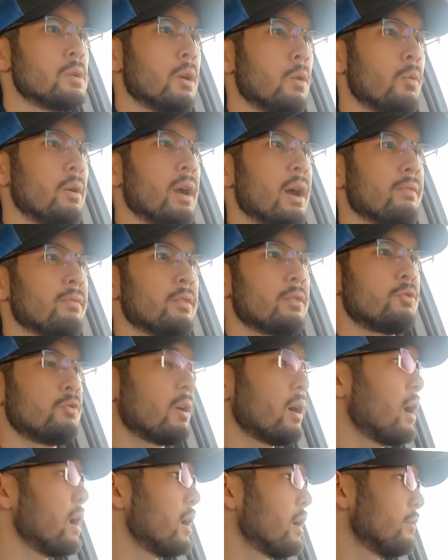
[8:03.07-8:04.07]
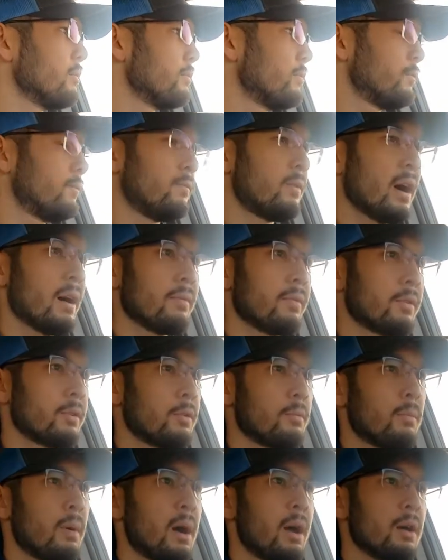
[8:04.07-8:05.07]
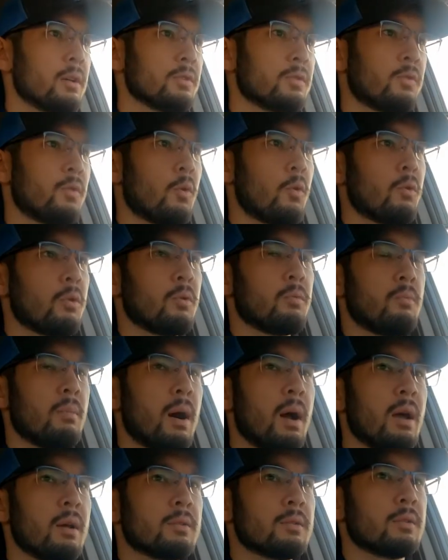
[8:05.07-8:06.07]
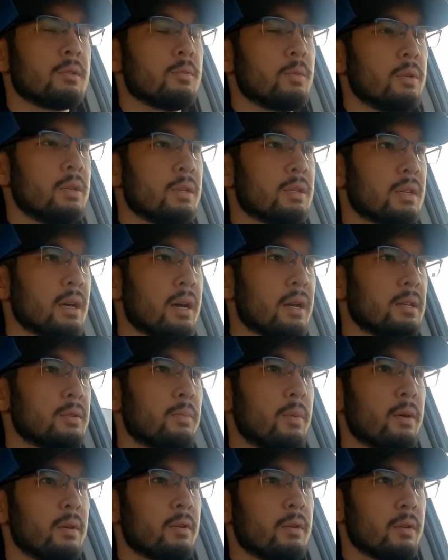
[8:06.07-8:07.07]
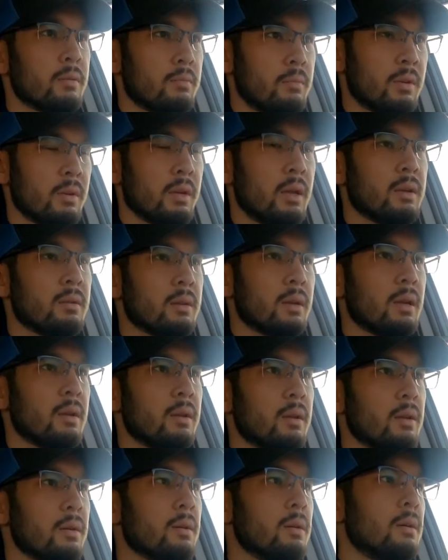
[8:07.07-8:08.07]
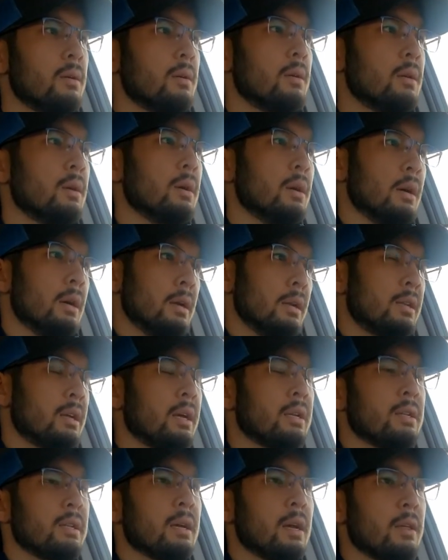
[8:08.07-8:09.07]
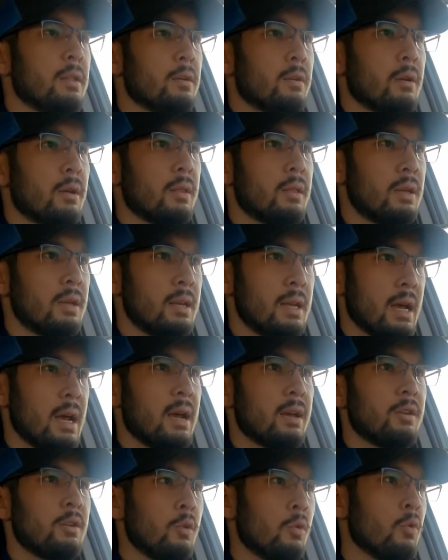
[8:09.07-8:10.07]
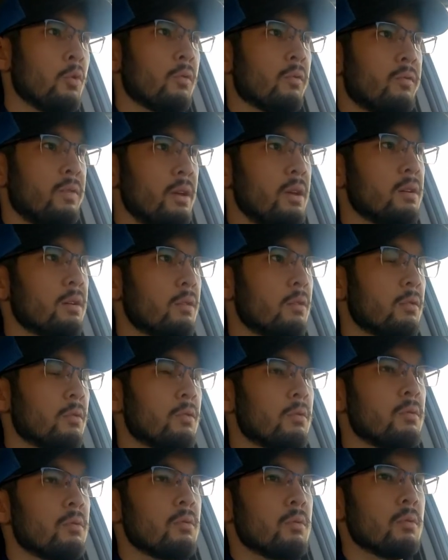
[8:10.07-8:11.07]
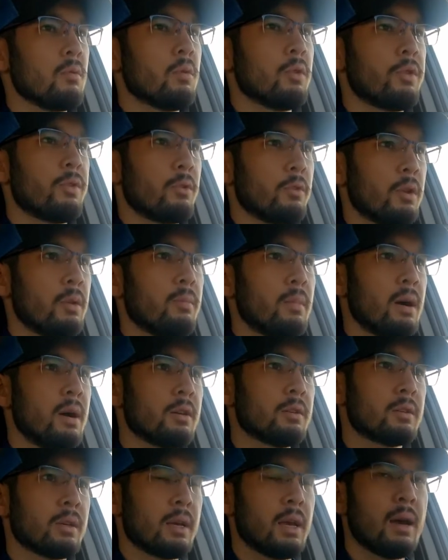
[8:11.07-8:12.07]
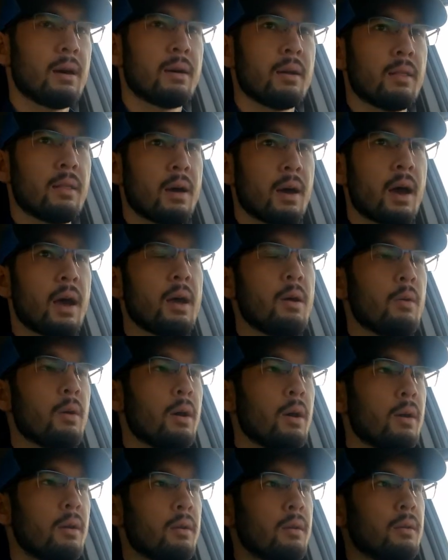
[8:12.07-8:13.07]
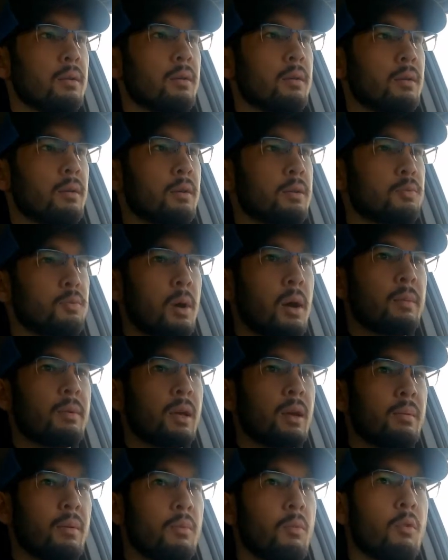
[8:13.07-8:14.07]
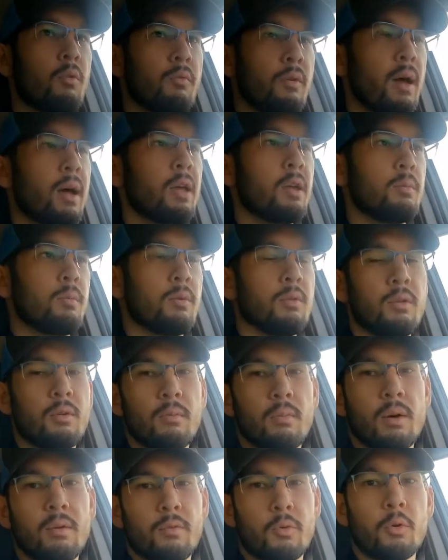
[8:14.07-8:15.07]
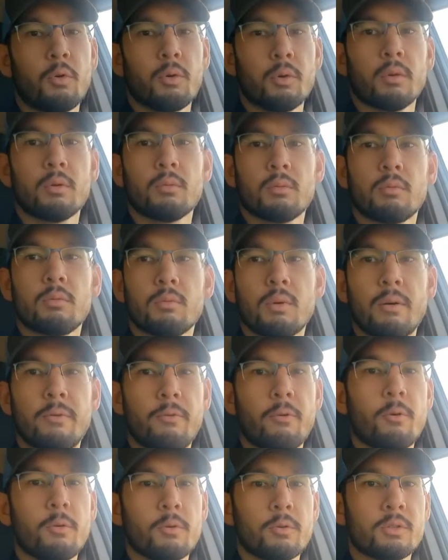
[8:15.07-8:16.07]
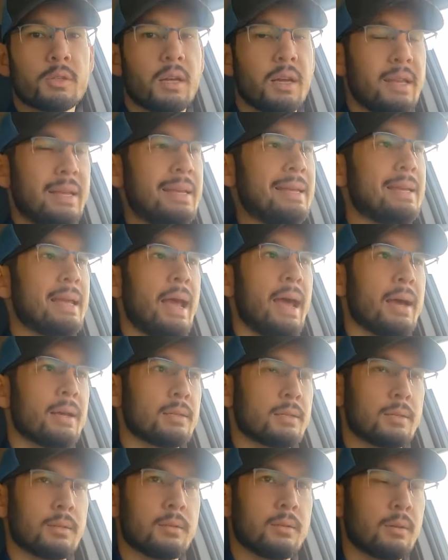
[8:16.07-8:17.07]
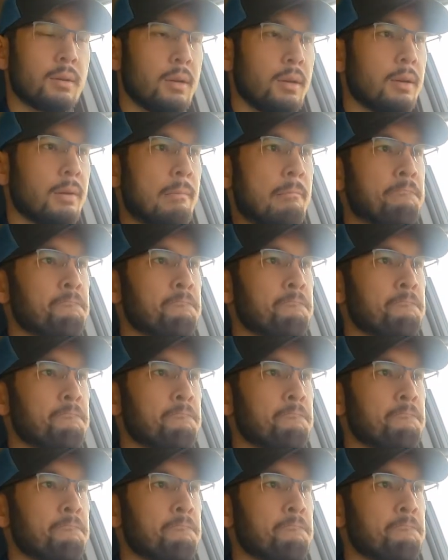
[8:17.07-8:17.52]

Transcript: we have to drive 500 miles, 400 miles because we decide it's better to get together, then yeah, your vehicle with 30 miles a gallon on the highway is probably going to be more valuable than my 4Runner. My 4Runner is going to eat gas, okay?